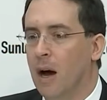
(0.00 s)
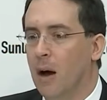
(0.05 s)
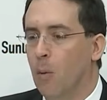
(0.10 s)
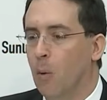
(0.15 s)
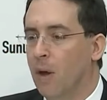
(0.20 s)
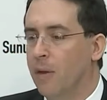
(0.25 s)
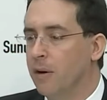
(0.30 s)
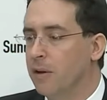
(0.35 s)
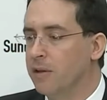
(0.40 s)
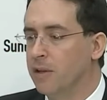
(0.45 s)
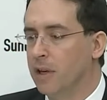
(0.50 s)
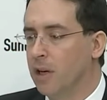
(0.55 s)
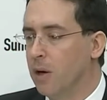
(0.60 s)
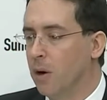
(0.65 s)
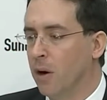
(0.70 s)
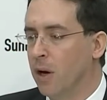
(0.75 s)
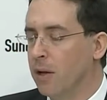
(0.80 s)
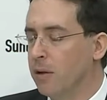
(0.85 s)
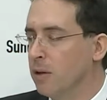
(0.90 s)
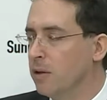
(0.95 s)
When there's a
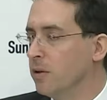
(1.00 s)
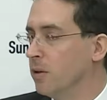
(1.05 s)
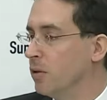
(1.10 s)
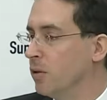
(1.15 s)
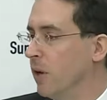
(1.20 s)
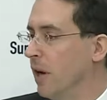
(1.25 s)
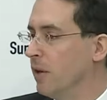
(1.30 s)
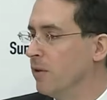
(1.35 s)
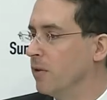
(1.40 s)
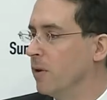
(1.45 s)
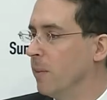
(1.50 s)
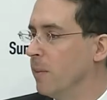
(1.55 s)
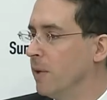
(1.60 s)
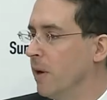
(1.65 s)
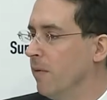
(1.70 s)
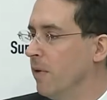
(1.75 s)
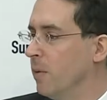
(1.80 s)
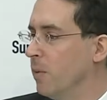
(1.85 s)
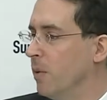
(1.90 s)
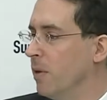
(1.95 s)
hearing, there's a transcript
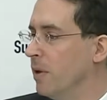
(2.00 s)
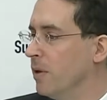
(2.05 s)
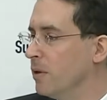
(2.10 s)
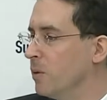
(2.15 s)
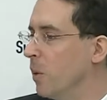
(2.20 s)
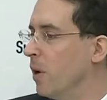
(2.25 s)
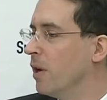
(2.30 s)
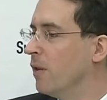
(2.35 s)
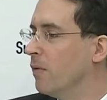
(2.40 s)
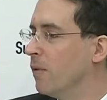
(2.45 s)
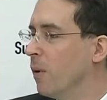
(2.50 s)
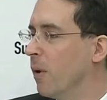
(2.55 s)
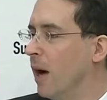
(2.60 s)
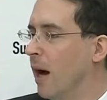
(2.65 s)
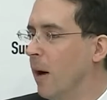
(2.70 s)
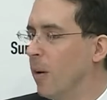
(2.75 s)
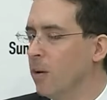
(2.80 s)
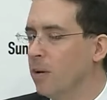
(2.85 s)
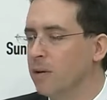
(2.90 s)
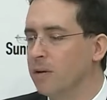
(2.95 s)
of it within 24
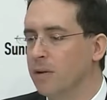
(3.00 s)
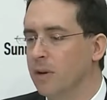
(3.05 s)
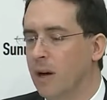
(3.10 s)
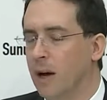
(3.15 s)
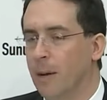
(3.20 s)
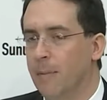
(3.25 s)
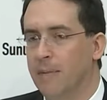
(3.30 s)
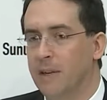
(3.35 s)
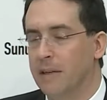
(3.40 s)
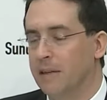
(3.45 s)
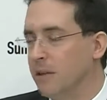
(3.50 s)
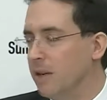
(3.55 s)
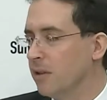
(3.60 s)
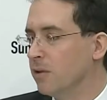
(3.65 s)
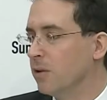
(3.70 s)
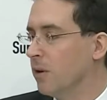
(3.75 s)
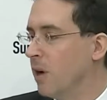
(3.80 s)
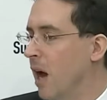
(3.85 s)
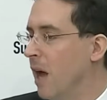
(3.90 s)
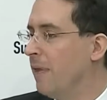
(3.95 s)
hours. These things
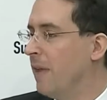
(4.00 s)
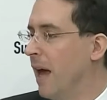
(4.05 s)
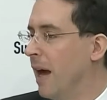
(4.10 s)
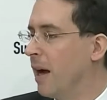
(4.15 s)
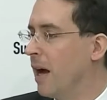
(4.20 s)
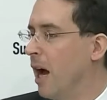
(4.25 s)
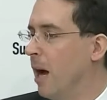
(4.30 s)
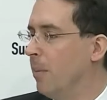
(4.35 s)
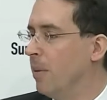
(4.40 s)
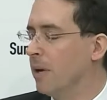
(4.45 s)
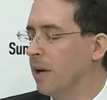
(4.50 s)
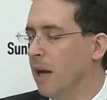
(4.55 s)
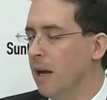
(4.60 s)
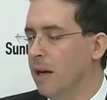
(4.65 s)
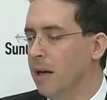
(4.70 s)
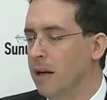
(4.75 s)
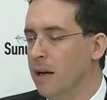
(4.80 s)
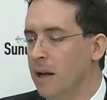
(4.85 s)
are not that complicated.